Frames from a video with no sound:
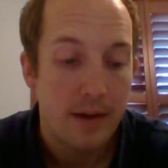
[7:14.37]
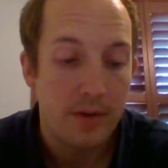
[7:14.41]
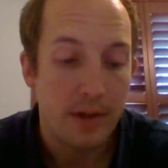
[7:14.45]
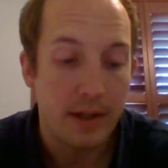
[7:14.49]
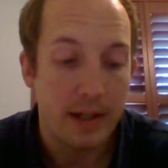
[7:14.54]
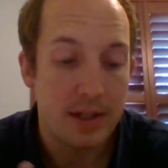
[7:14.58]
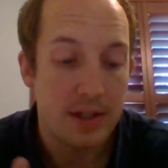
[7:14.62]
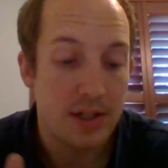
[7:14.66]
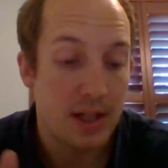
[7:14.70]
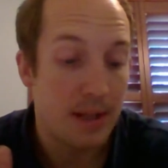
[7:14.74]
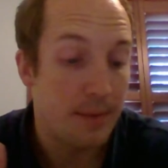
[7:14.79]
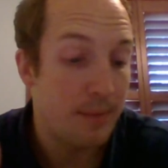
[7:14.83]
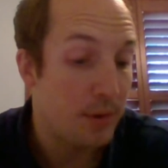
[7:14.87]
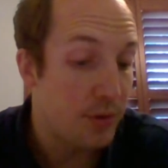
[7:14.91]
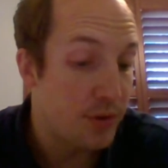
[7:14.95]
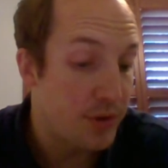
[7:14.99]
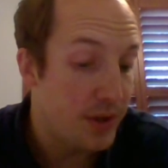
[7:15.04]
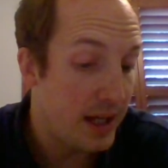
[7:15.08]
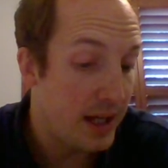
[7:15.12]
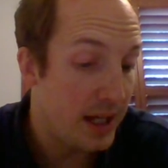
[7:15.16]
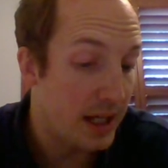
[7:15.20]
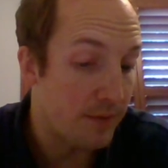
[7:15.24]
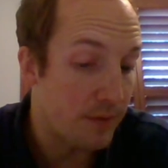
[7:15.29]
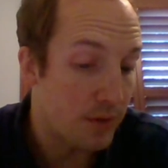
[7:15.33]
2 Samuel
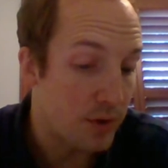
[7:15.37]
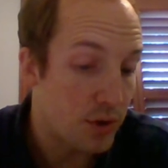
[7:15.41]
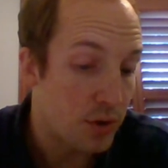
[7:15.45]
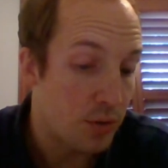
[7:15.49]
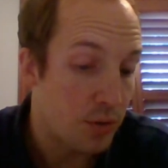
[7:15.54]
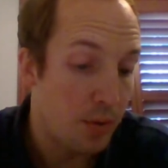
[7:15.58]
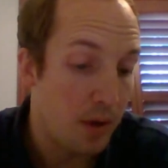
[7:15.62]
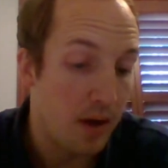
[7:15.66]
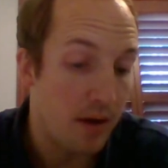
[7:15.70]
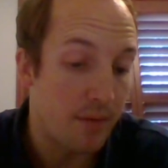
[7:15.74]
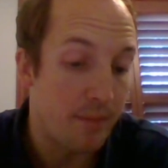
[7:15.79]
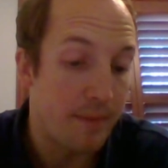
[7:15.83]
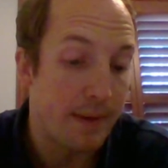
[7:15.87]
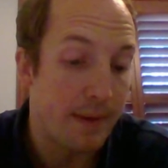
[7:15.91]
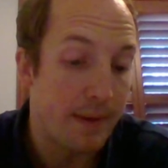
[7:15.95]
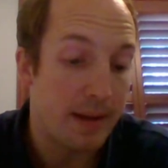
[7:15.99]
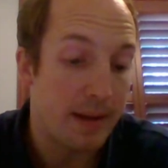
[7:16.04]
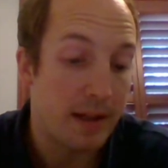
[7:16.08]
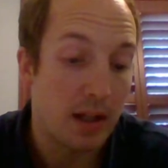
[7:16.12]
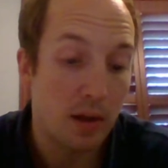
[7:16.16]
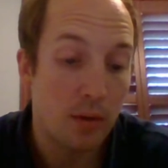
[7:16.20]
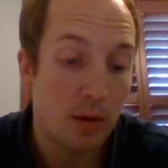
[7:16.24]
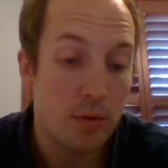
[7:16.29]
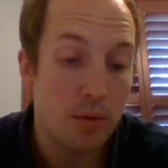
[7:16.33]
10 and verse 12, may
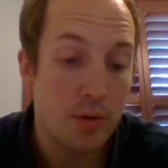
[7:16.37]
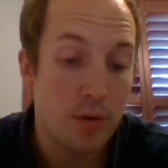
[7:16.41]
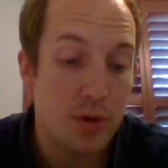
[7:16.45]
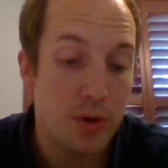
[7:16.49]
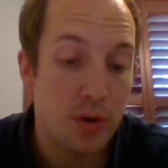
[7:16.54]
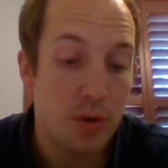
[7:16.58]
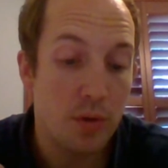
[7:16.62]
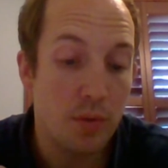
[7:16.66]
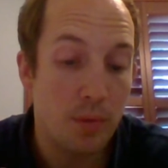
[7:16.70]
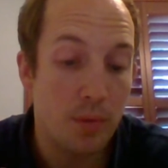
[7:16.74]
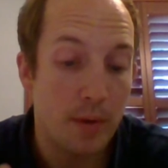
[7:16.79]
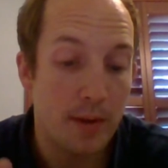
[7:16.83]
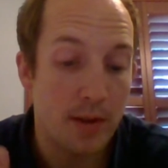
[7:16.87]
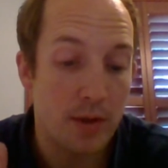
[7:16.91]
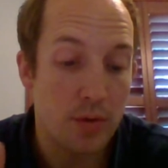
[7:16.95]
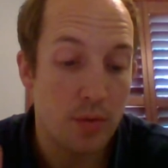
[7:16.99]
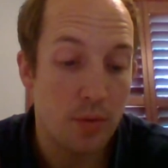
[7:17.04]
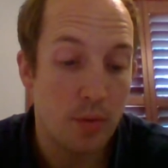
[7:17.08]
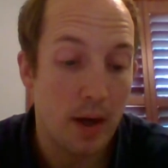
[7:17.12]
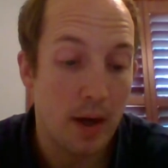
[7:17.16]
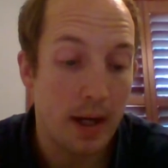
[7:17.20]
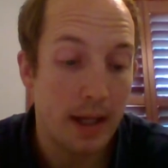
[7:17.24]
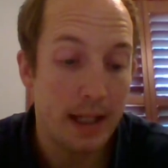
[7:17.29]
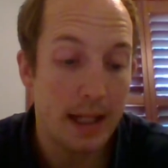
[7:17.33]
the Lord do what
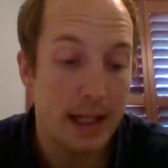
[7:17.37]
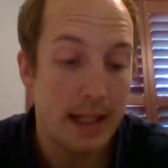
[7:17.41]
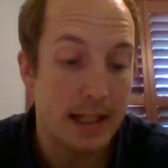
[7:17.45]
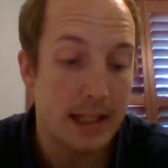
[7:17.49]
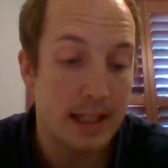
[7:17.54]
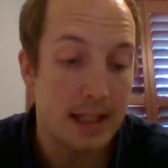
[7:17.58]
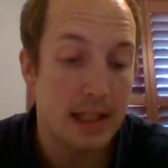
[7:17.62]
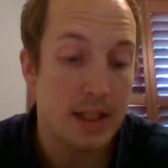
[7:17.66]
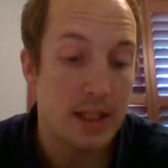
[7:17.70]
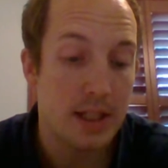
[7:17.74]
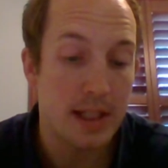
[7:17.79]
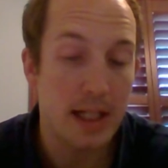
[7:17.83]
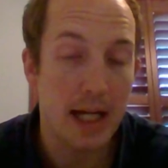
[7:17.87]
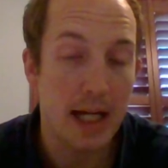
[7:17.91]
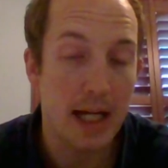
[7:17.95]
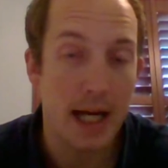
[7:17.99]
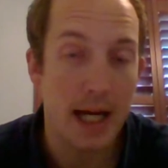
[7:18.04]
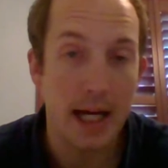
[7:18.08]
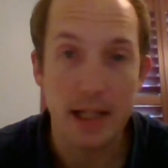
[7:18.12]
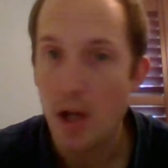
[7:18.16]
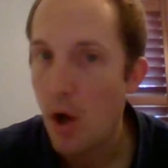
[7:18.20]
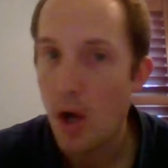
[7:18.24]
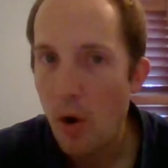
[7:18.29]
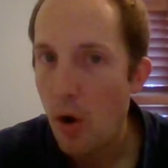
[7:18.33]
is right in his
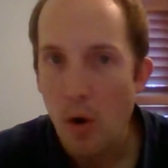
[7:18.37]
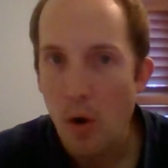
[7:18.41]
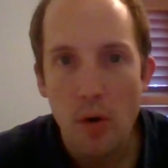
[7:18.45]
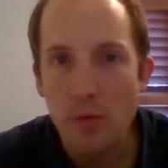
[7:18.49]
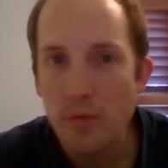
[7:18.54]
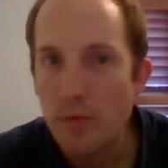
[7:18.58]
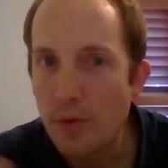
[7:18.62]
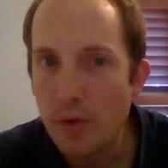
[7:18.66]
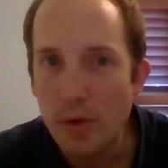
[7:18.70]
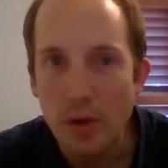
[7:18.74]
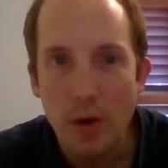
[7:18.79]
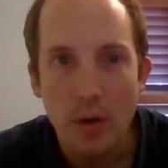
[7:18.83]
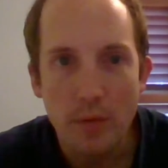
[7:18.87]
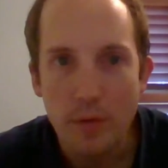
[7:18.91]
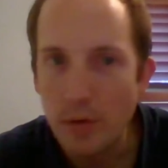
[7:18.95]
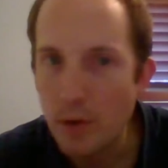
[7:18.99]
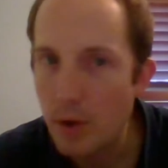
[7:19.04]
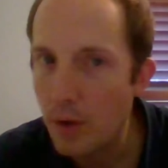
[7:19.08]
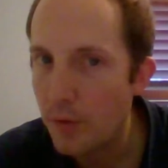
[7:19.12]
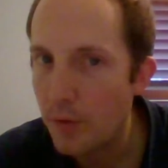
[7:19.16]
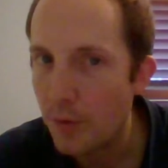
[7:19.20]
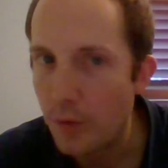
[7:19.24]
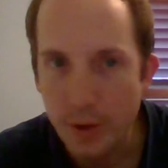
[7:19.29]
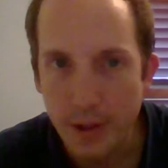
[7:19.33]
sight. Over and over
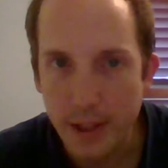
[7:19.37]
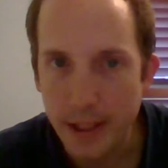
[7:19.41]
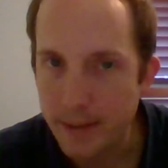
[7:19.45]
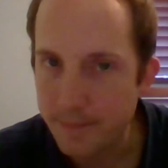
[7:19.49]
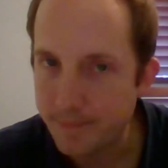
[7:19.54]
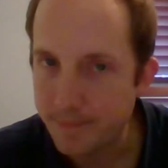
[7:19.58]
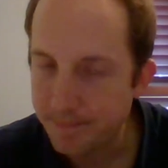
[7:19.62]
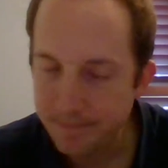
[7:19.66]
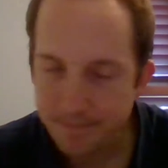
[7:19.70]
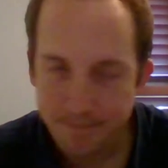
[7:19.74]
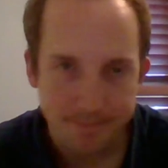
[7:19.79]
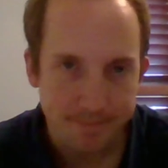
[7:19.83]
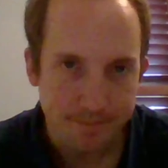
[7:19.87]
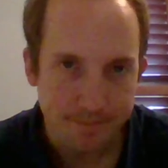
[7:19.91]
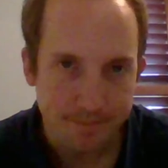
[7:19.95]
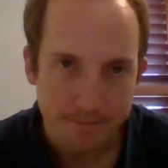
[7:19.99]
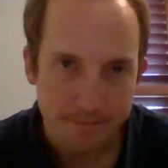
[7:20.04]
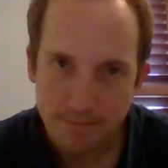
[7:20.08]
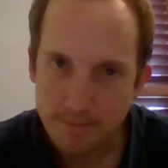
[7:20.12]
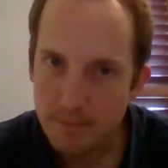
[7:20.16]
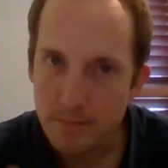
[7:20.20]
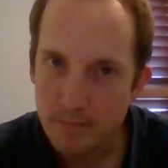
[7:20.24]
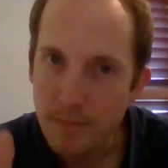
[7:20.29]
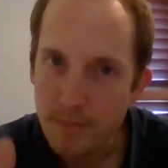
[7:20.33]
and over again,
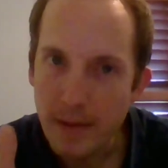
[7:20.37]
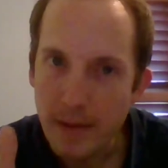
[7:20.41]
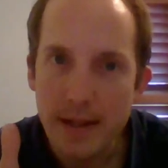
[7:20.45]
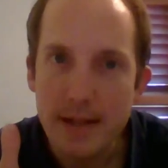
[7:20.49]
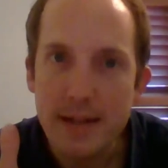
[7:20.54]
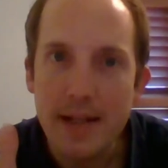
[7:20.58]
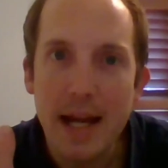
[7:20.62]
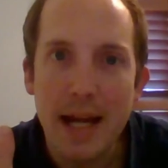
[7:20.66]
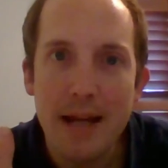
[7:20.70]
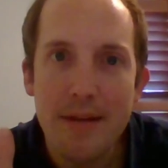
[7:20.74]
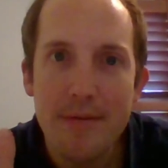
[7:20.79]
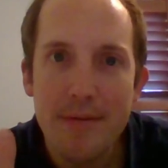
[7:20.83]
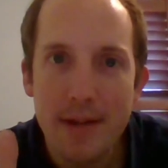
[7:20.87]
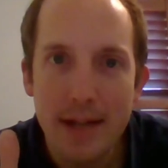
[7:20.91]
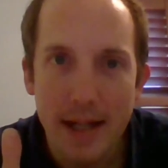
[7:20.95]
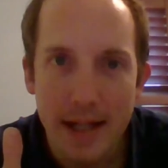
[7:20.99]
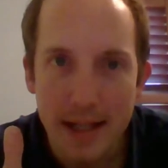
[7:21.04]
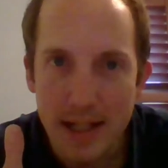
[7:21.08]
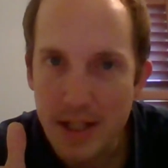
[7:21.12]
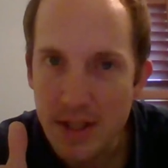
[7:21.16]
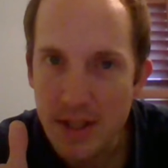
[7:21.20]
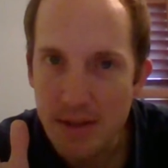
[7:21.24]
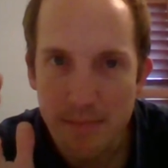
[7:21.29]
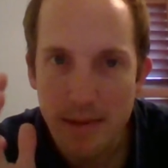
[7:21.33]
David
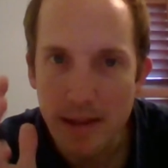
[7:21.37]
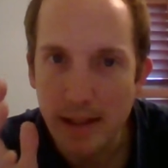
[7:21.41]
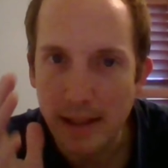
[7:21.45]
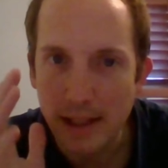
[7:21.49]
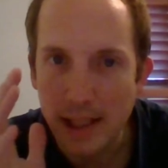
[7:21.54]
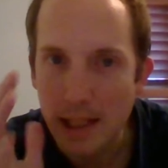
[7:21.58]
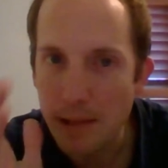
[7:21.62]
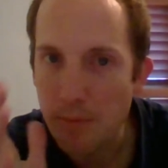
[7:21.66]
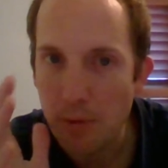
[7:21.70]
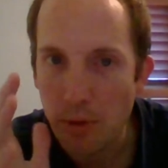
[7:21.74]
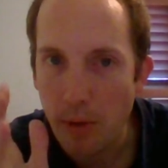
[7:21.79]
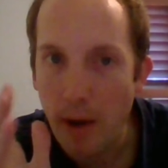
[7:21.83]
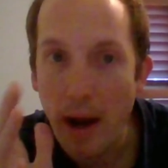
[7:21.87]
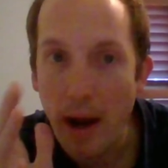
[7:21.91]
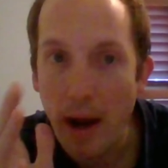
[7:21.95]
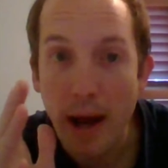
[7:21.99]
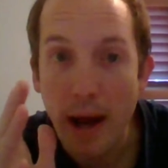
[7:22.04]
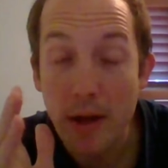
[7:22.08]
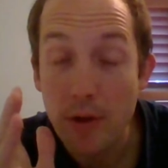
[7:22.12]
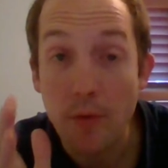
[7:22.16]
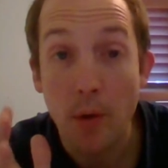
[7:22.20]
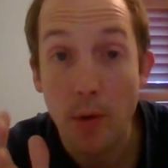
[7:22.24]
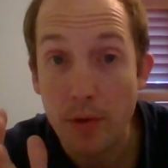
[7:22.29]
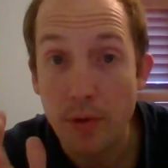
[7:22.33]
and his men keep their
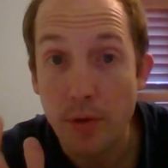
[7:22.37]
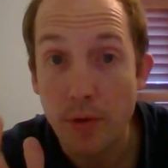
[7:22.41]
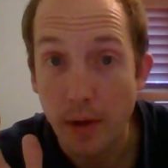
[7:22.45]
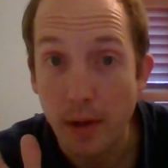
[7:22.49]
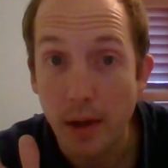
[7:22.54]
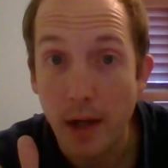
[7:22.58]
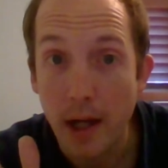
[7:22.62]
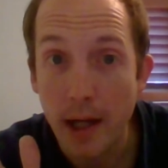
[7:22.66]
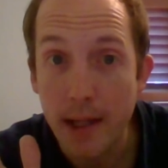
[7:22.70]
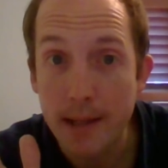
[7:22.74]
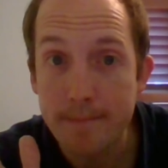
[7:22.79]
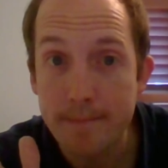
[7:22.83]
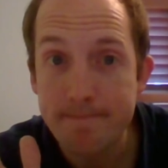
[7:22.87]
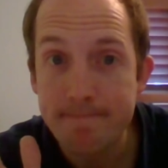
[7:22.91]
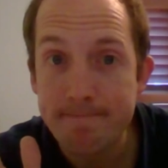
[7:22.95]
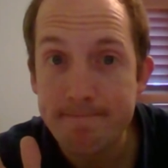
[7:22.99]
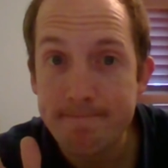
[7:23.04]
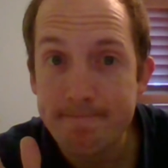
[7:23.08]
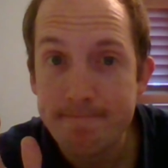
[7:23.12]
eyes focused on God.